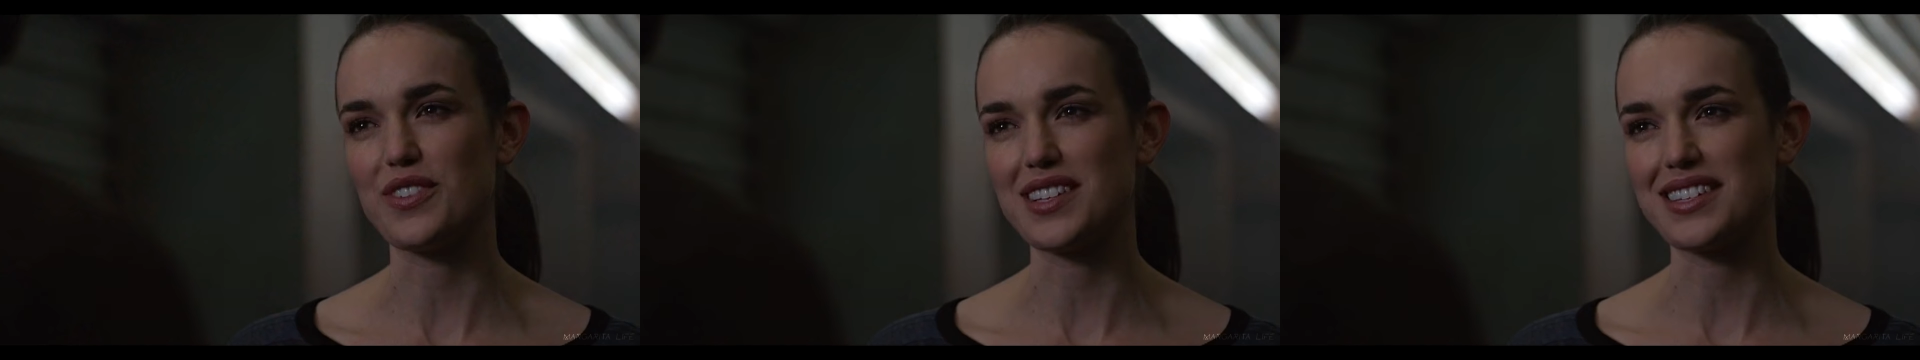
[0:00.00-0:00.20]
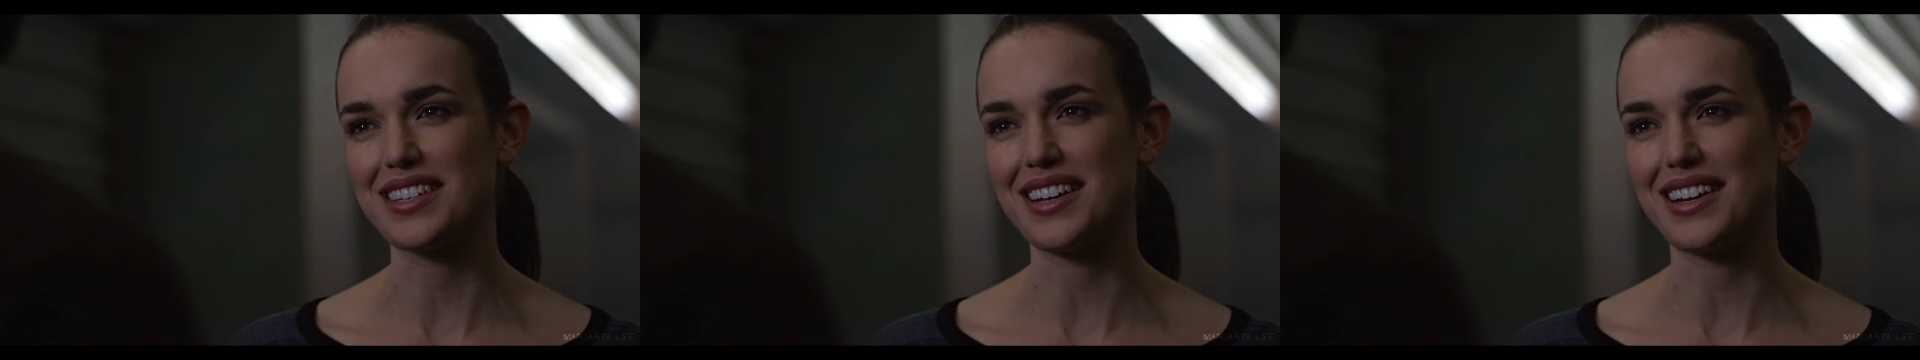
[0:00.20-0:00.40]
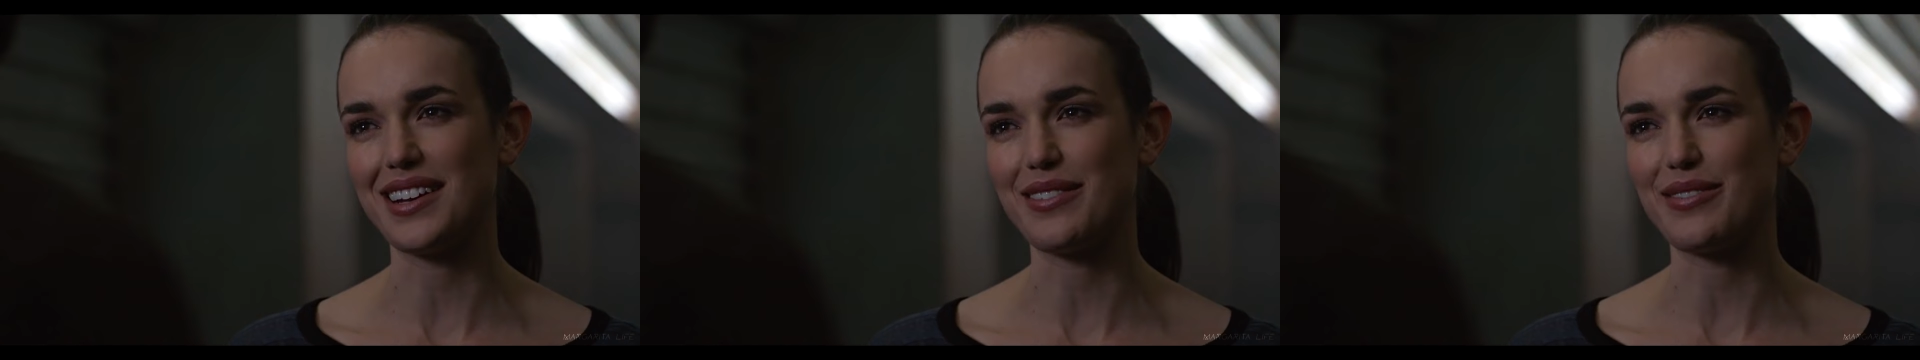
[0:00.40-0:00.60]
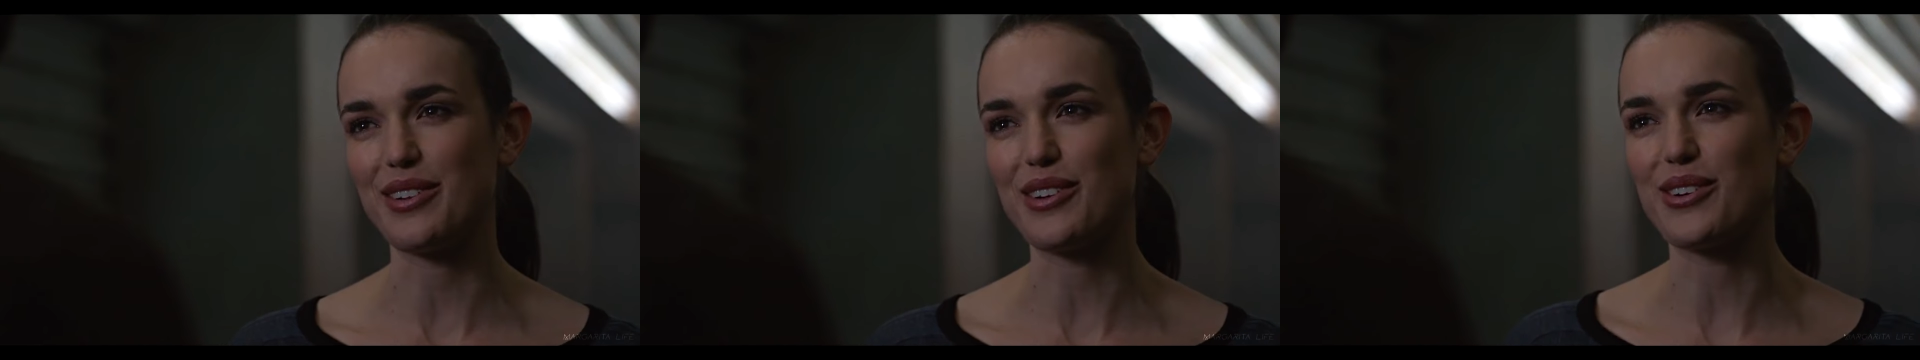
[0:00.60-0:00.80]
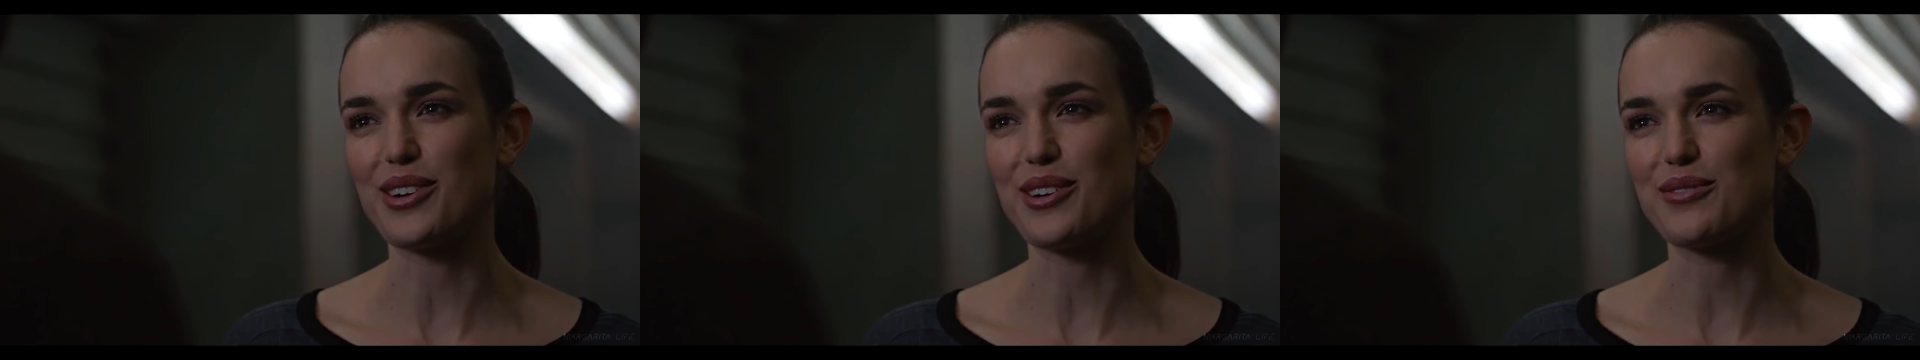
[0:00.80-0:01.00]
Fitz and I
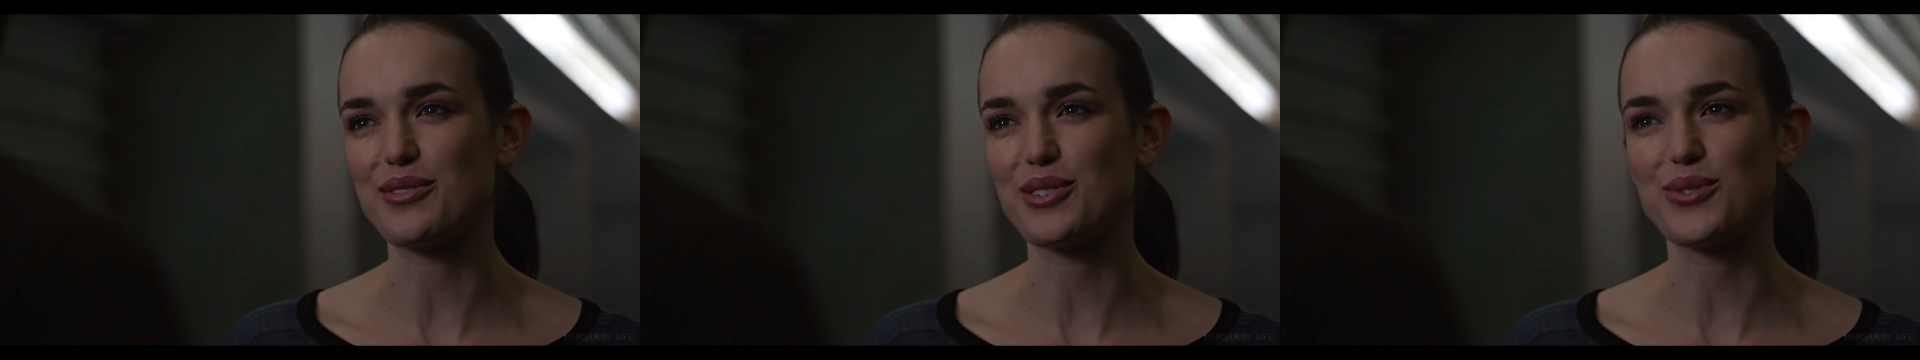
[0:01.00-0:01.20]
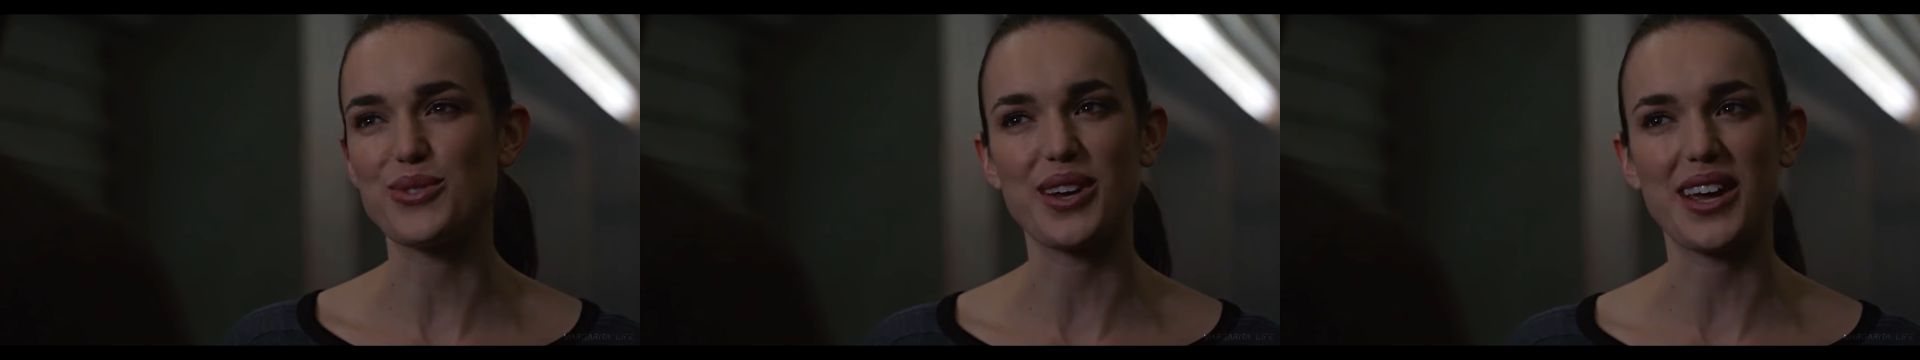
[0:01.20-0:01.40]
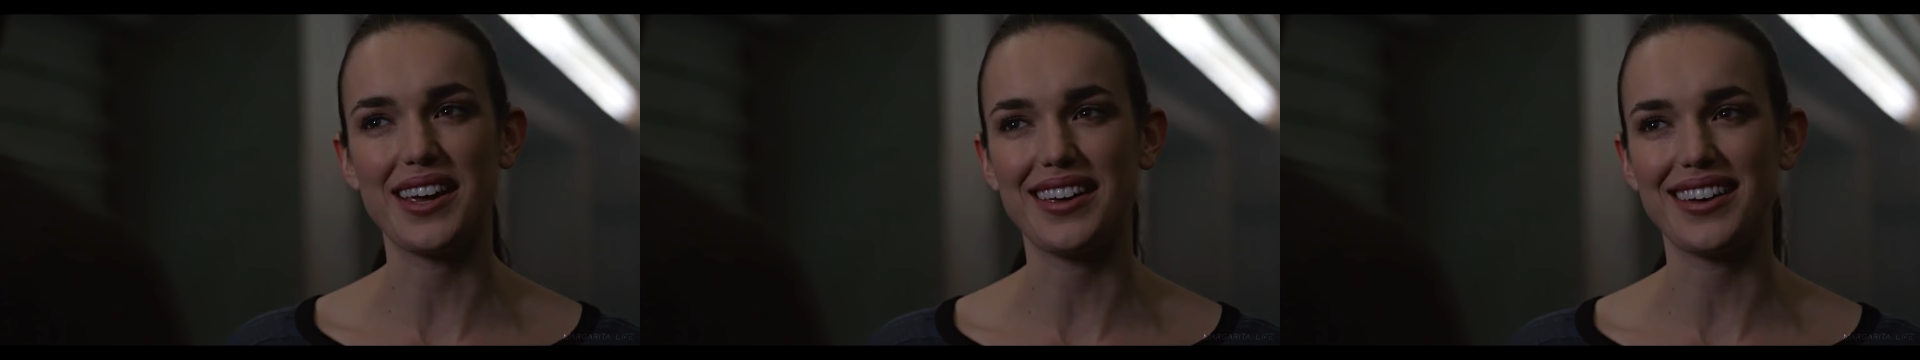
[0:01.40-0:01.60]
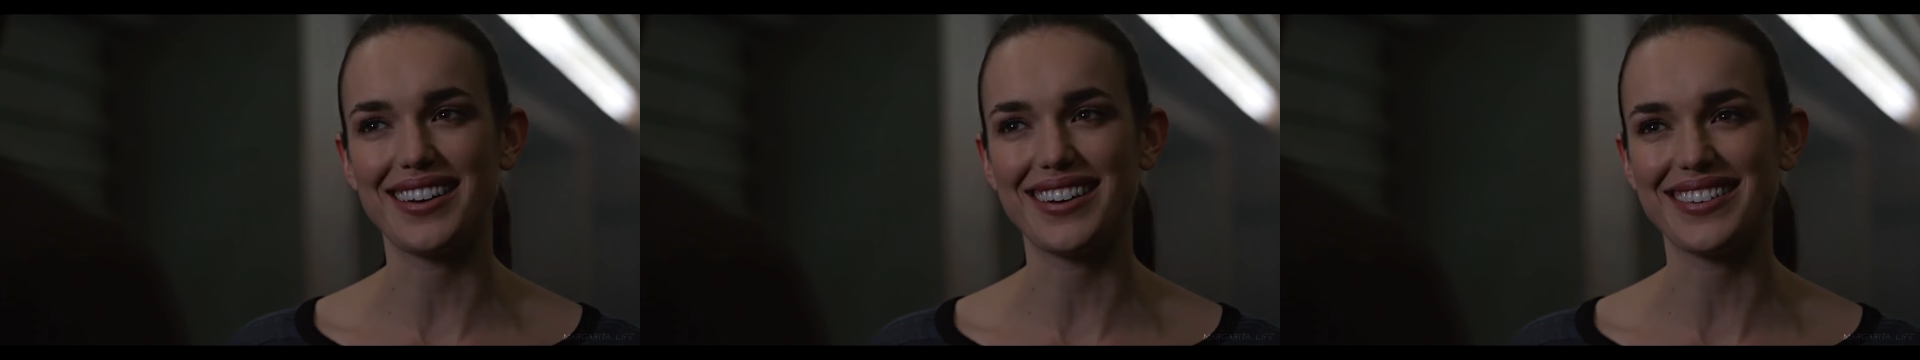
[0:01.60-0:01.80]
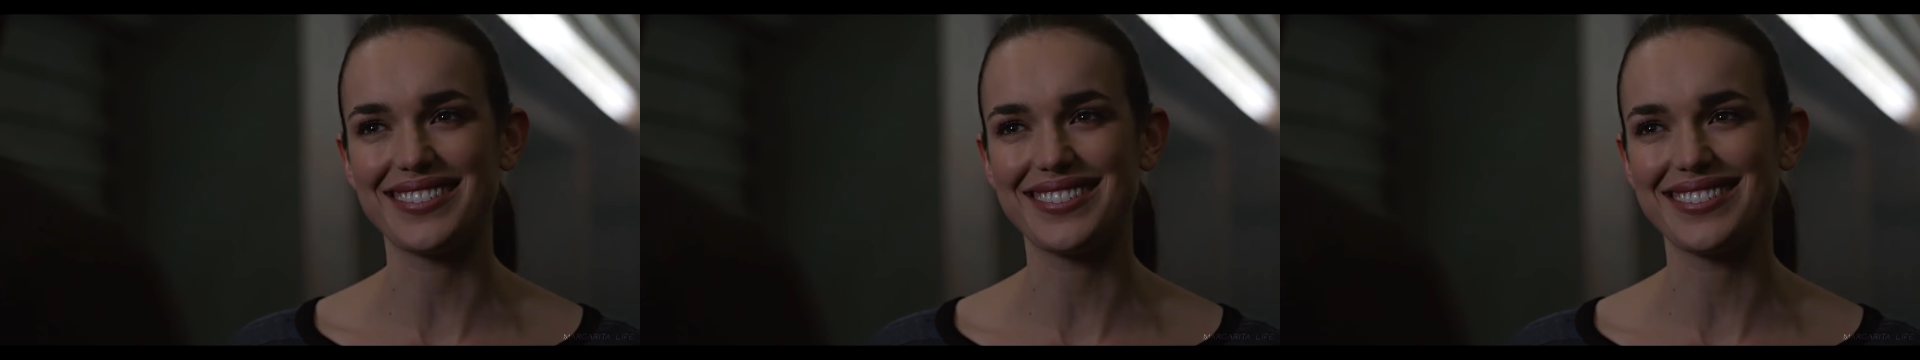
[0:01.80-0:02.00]
lived long enough to create
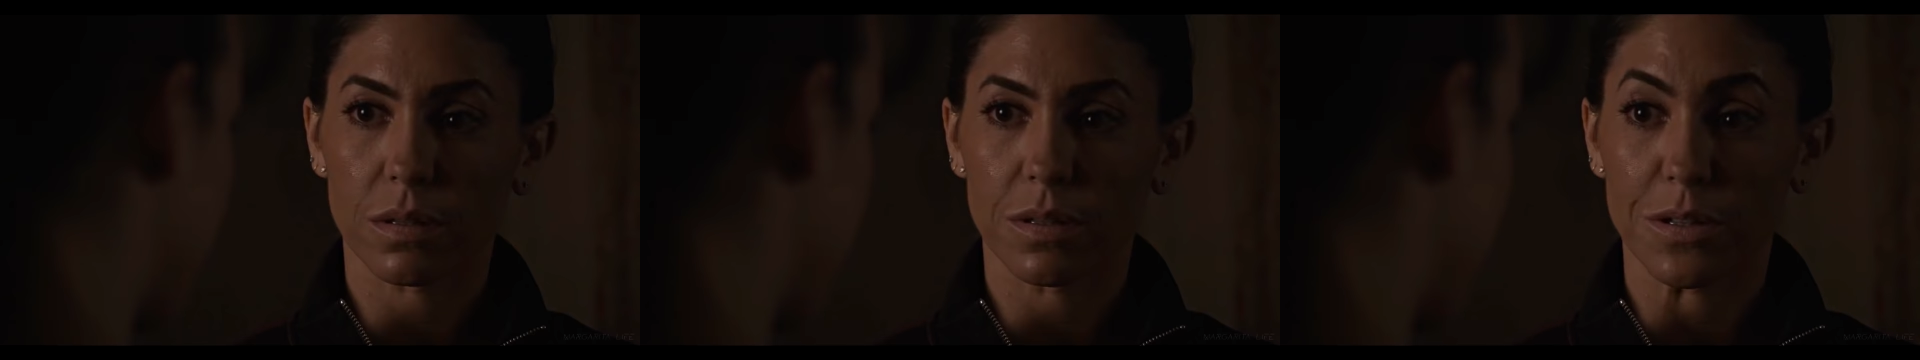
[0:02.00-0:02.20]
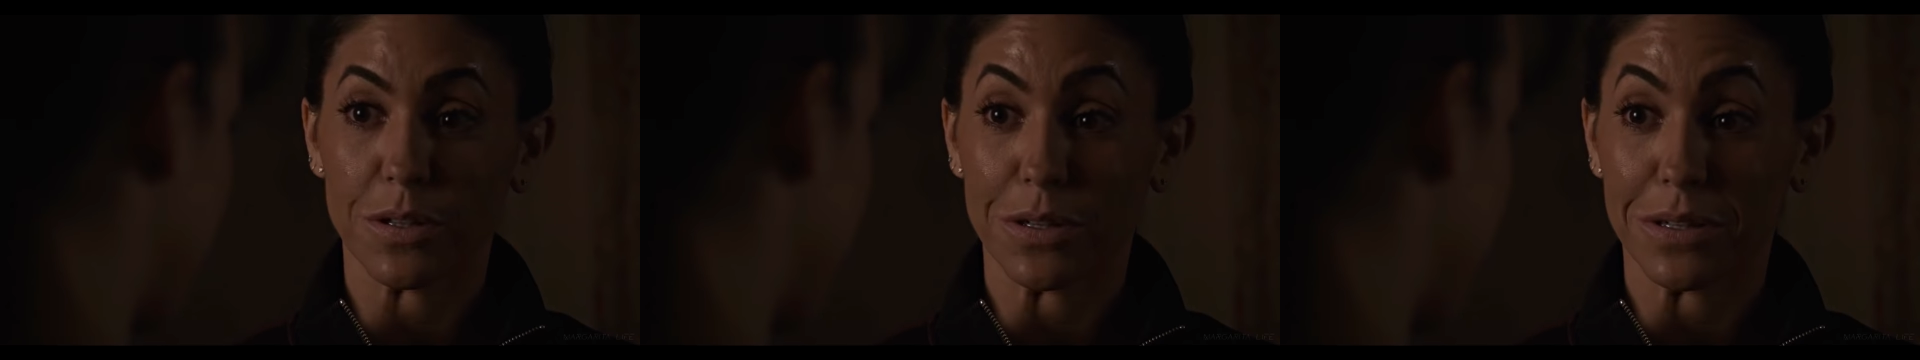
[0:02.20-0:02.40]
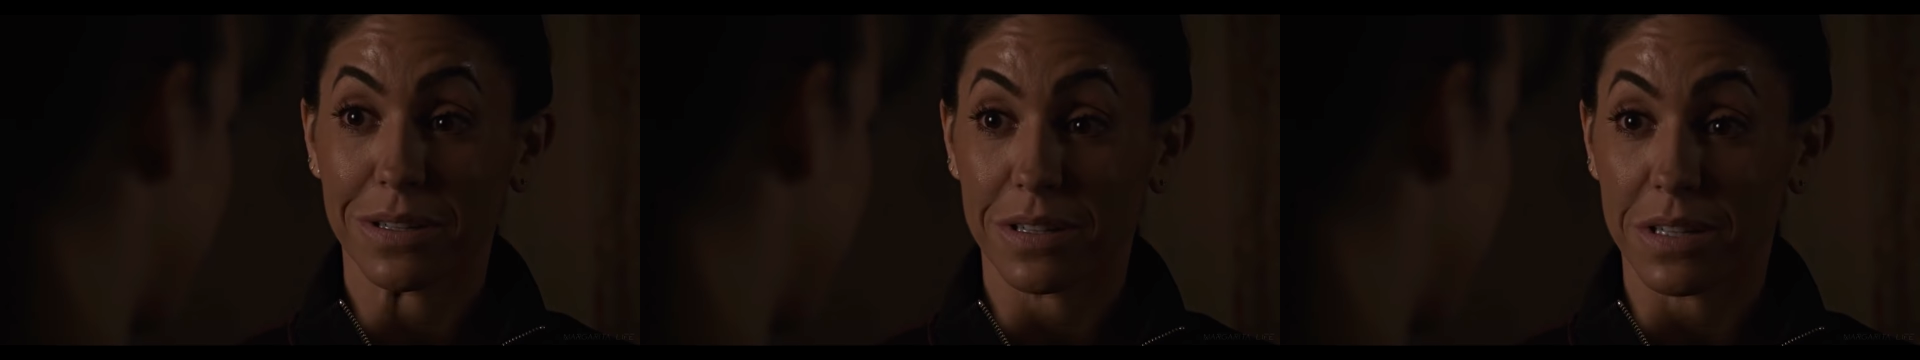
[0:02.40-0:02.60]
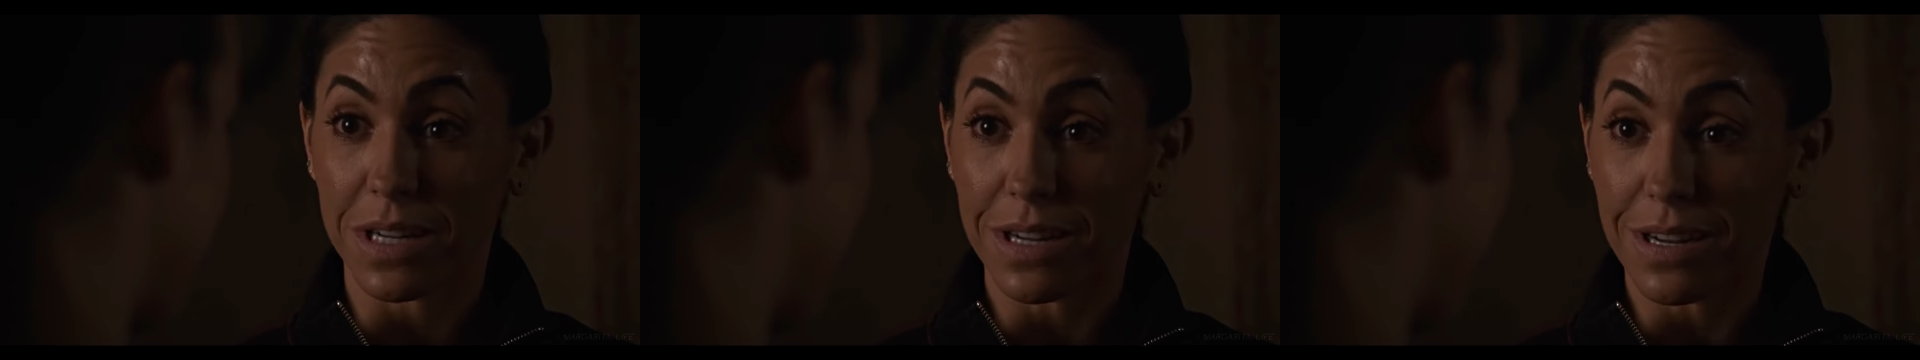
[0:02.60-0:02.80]
her.